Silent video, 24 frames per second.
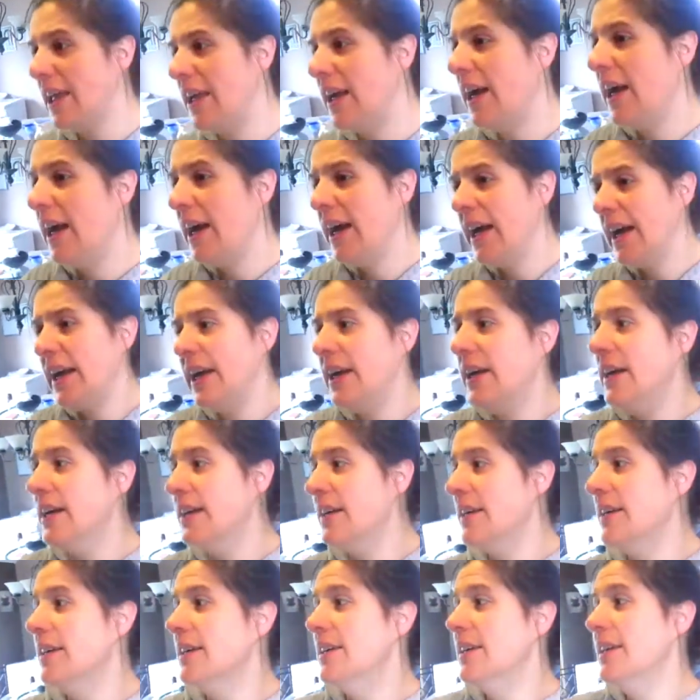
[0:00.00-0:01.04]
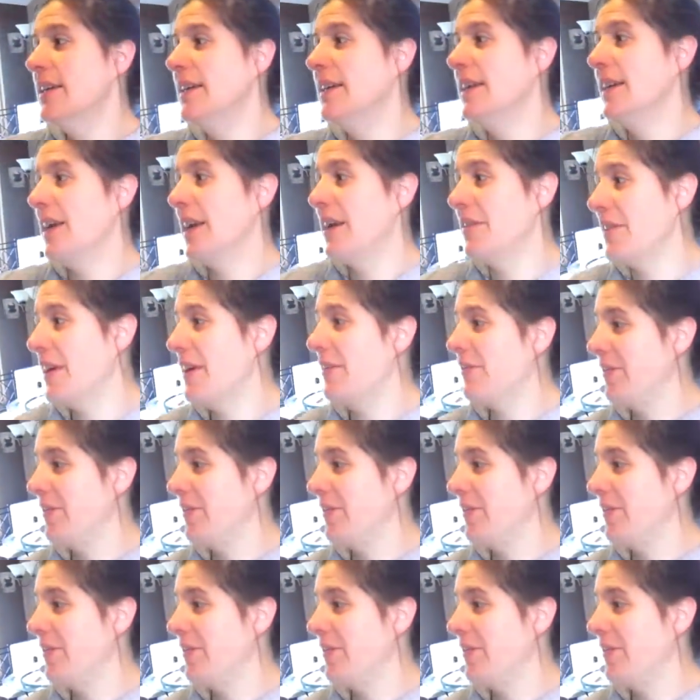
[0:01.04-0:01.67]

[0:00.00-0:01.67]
I i am not